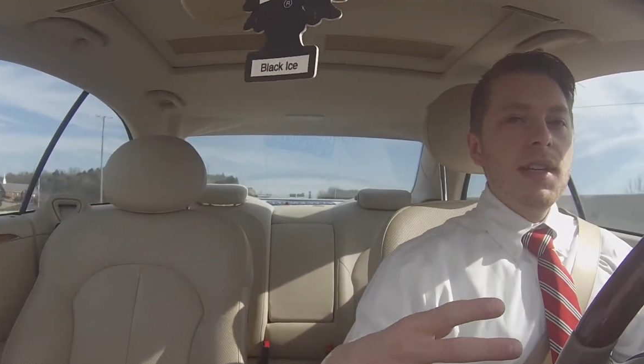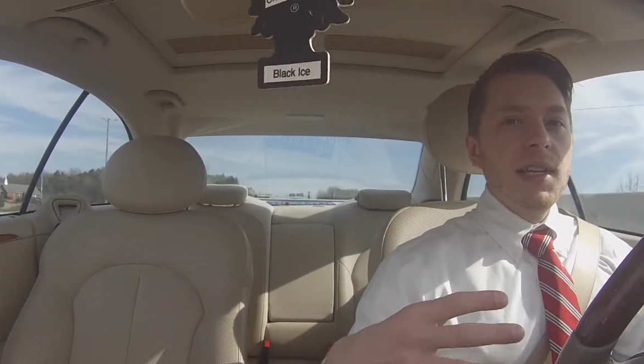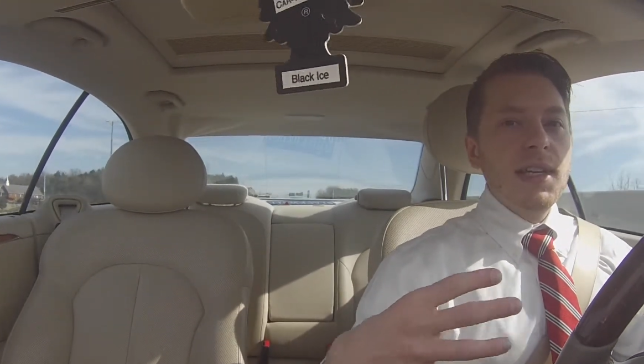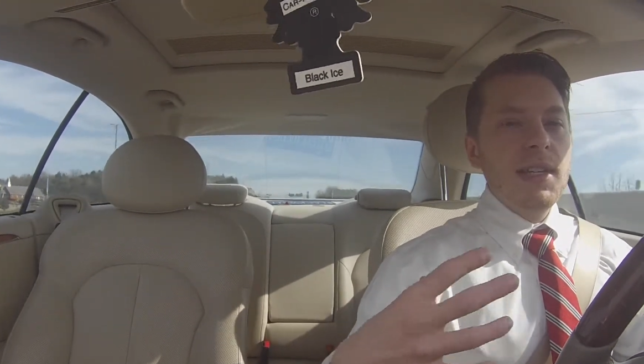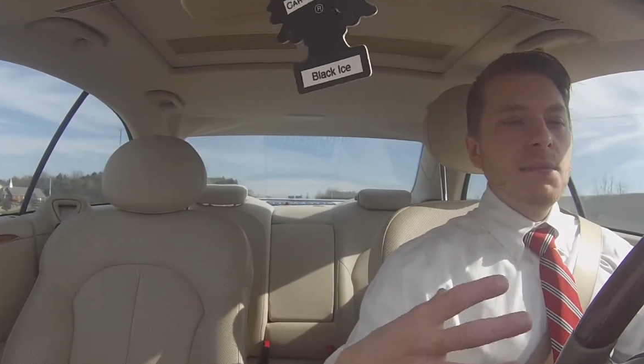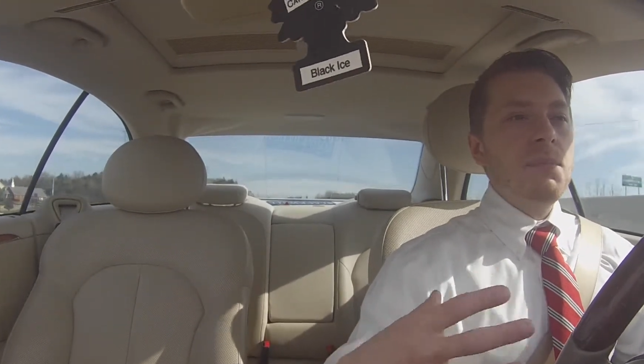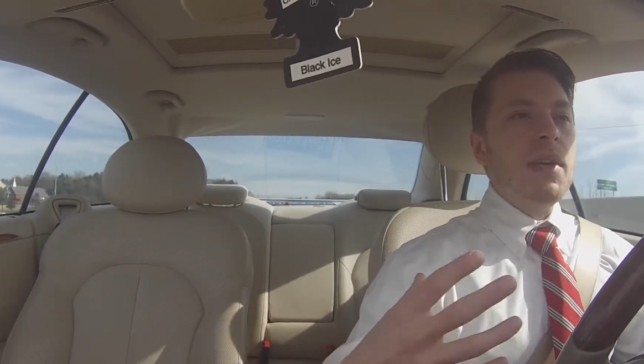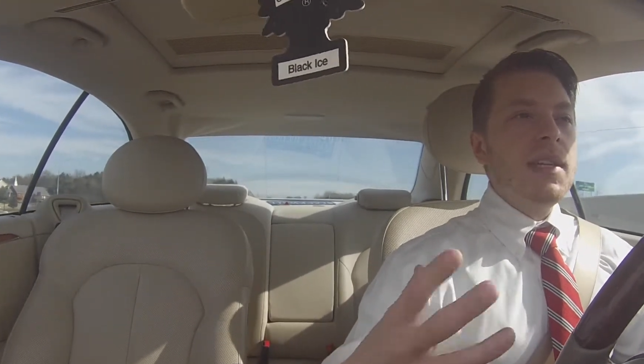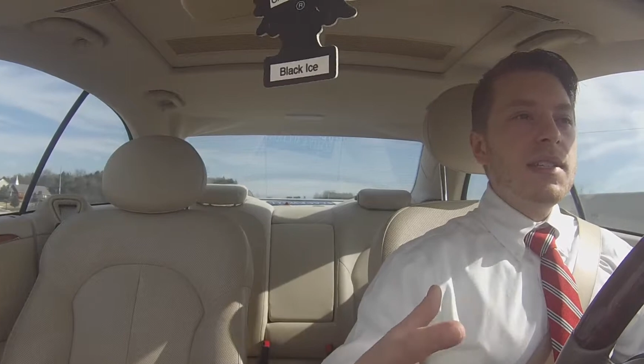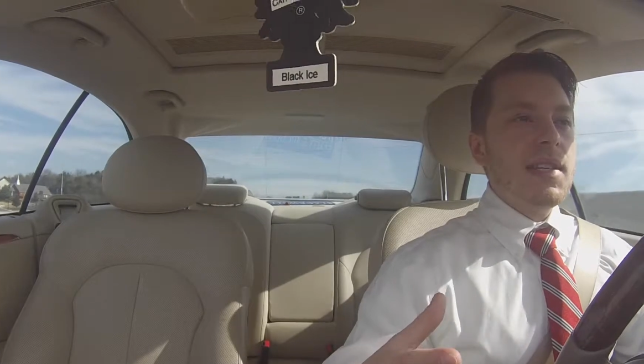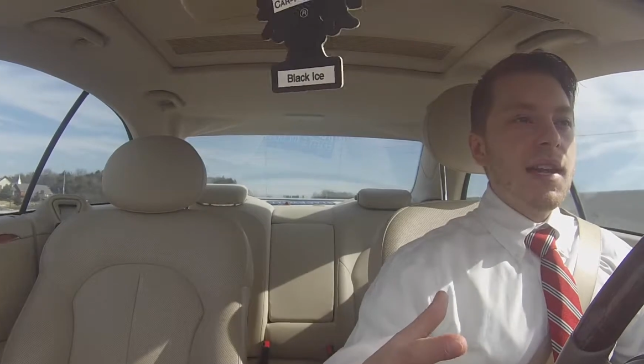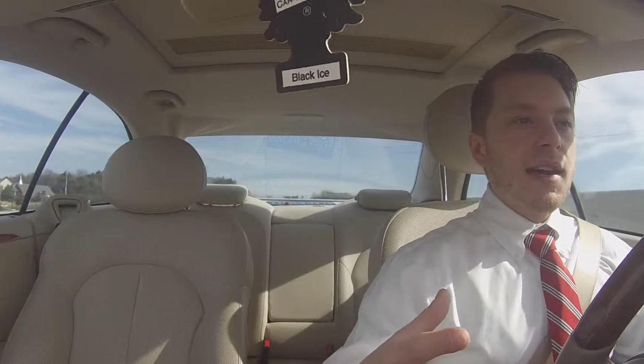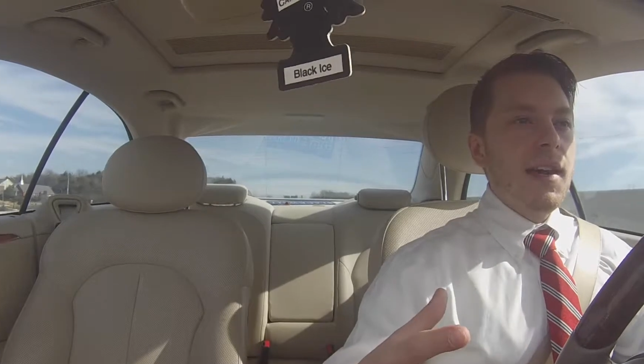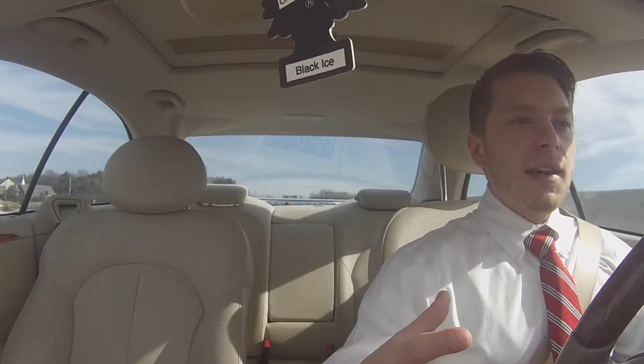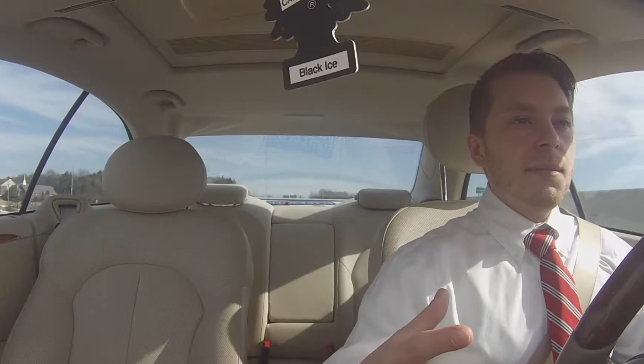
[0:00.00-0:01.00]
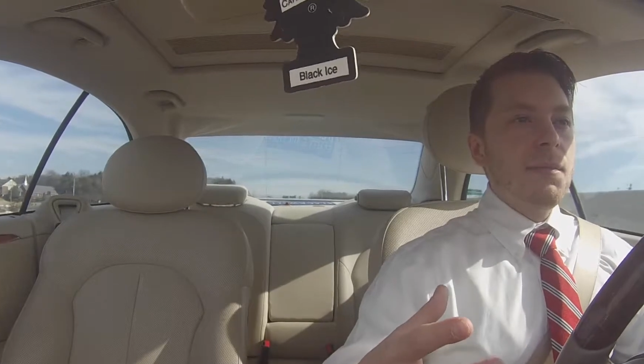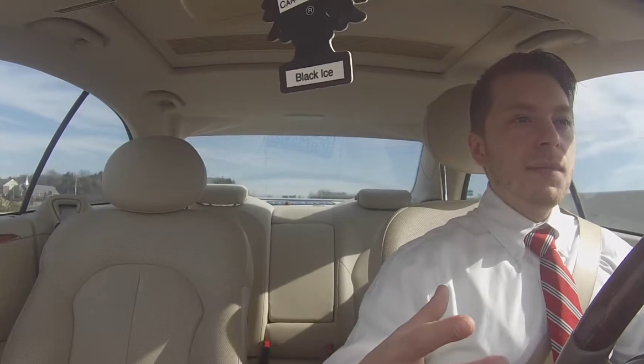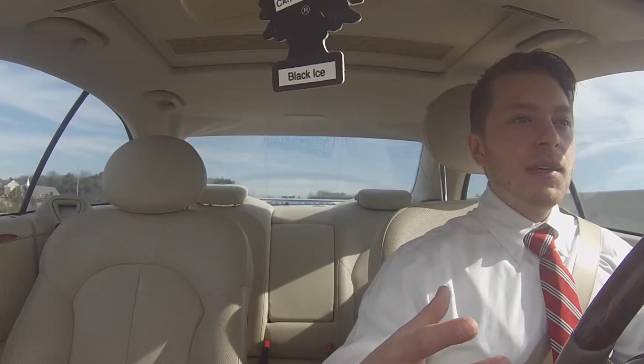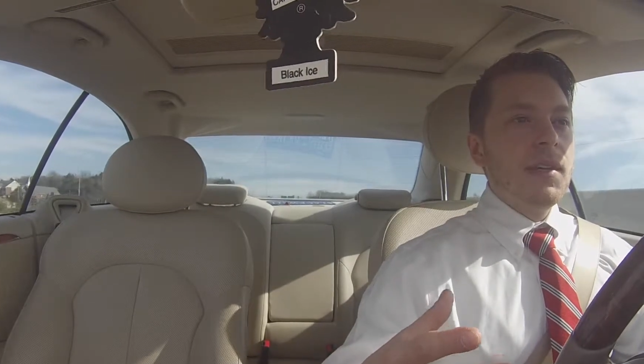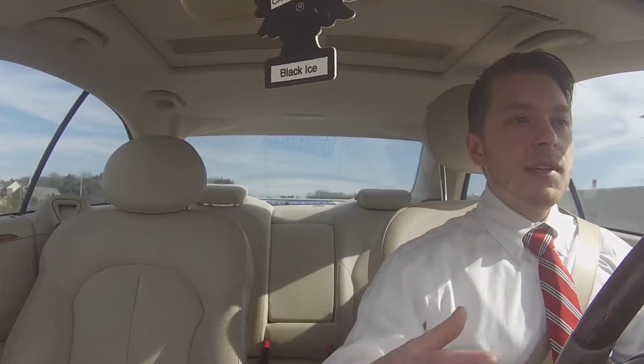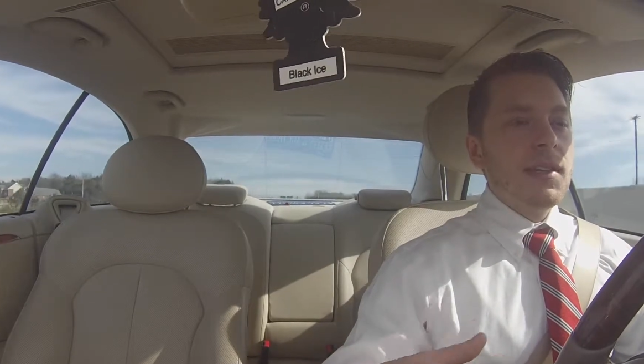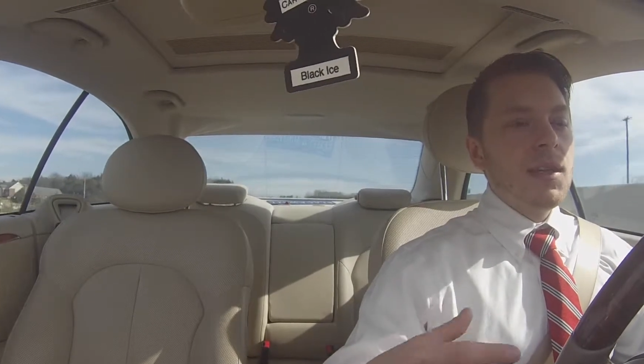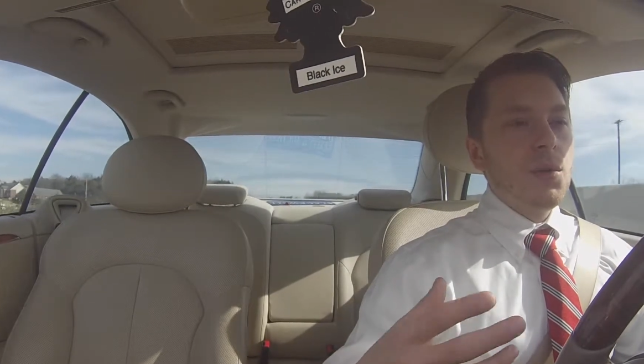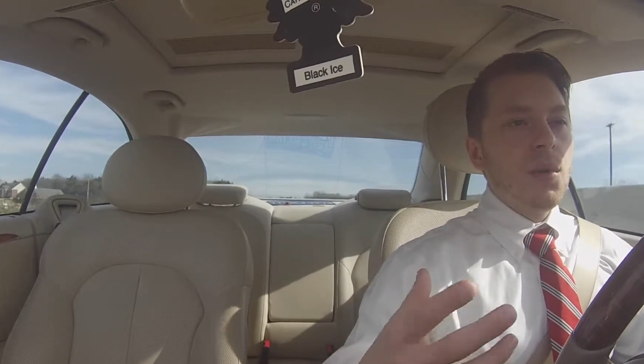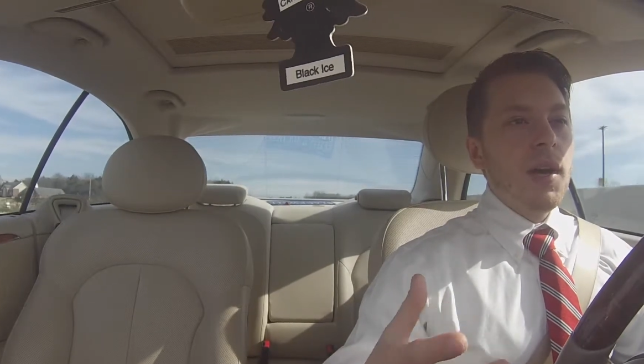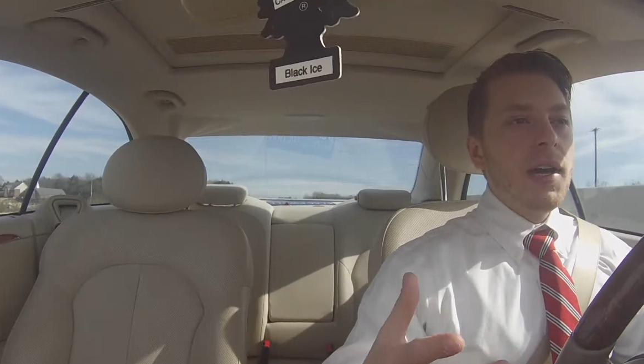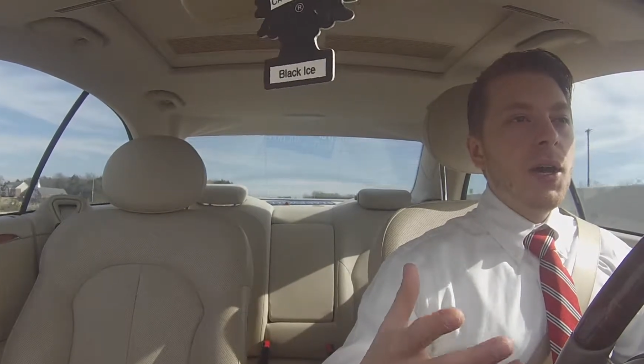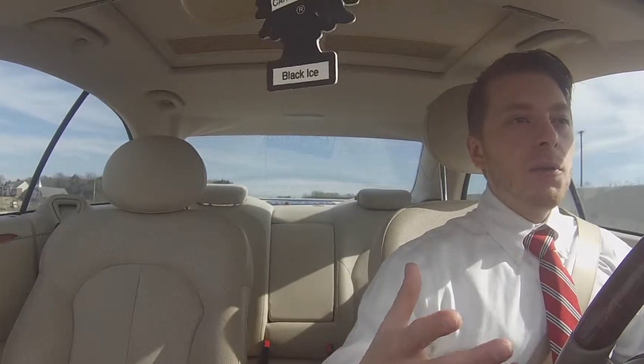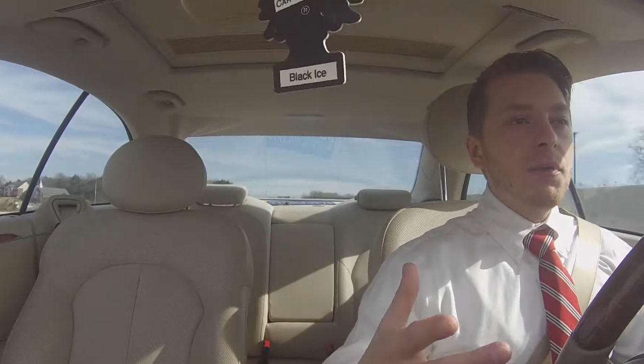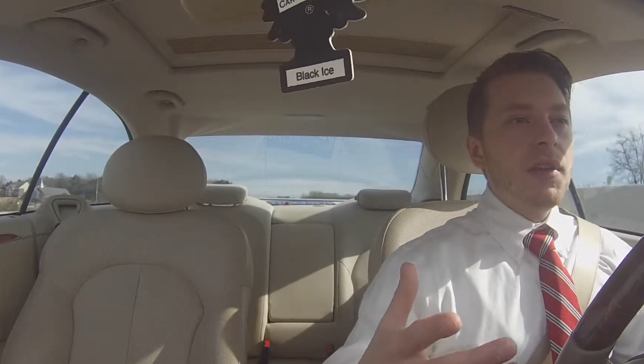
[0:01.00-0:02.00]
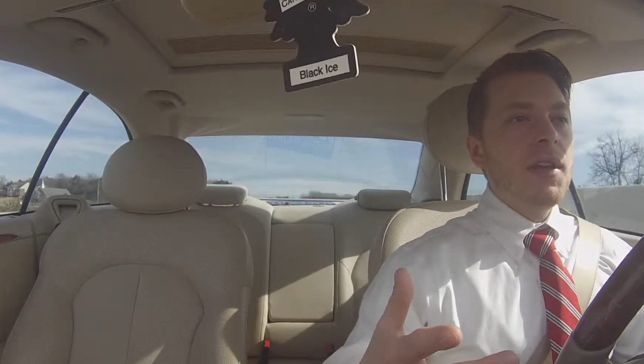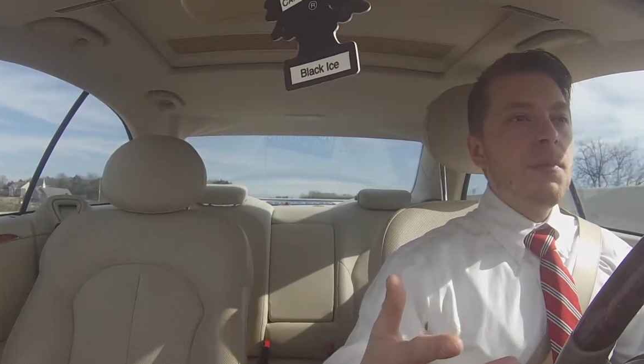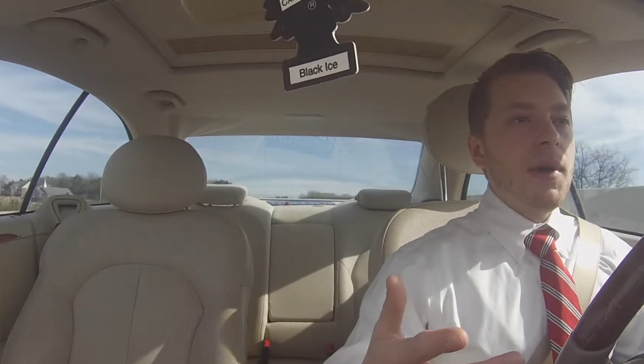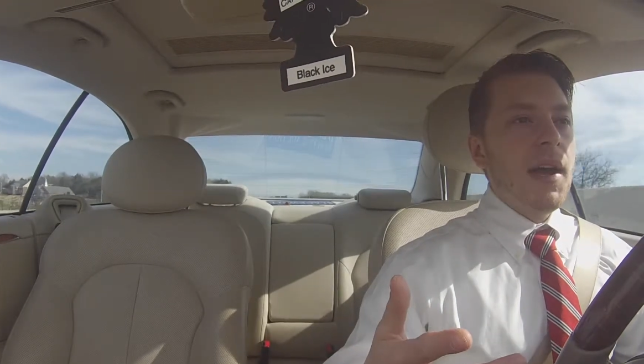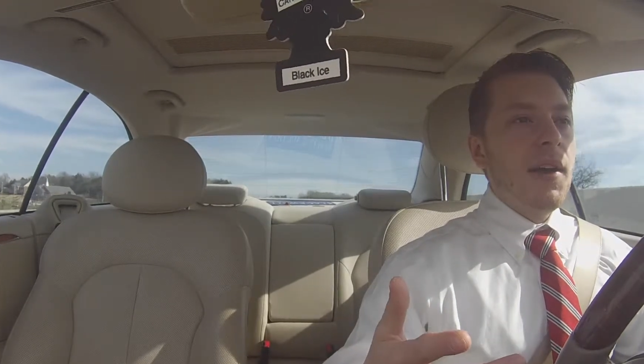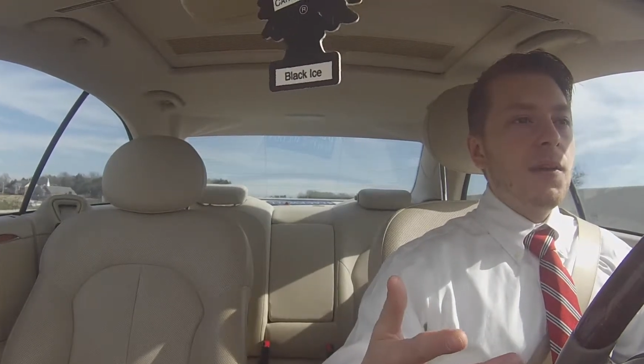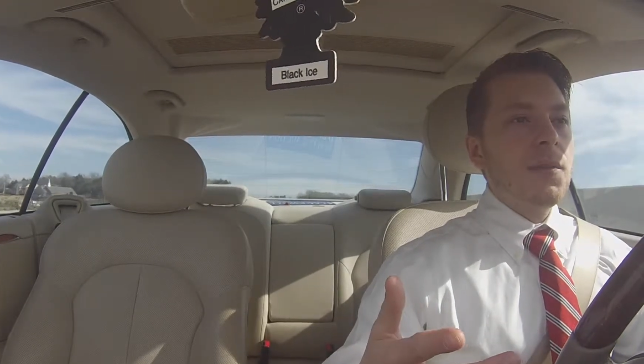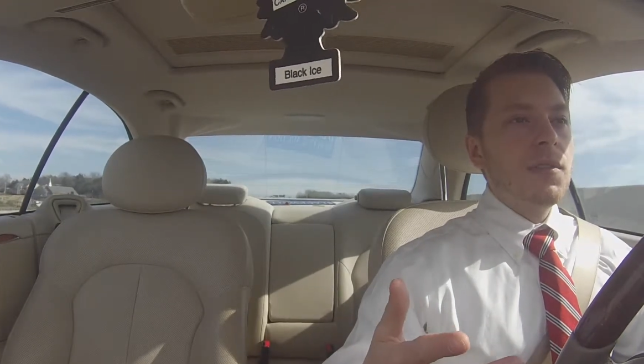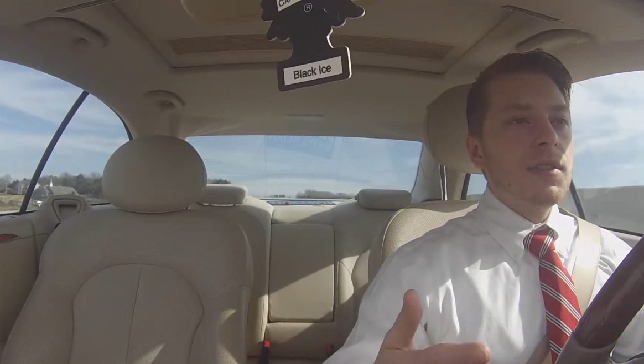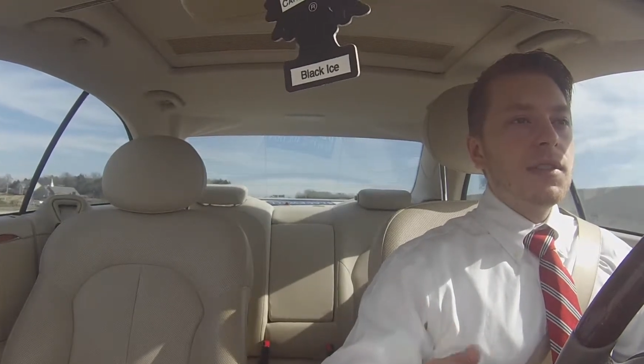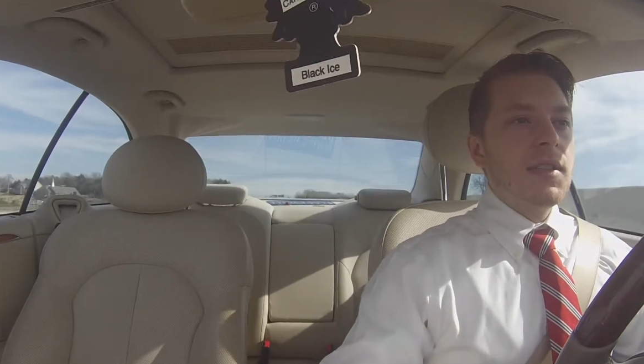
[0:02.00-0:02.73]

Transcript: in the meantime that will help them out,